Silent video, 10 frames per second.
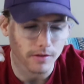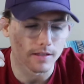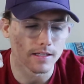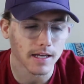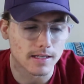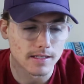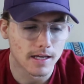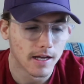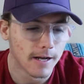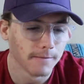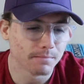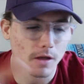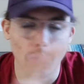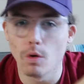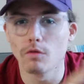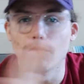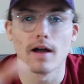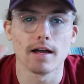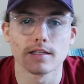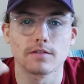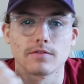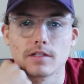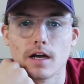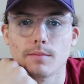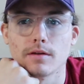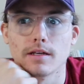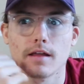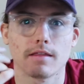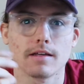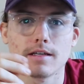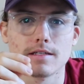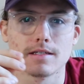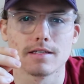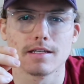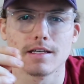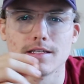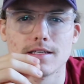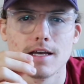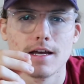it's a whole vast different topic. Nothing is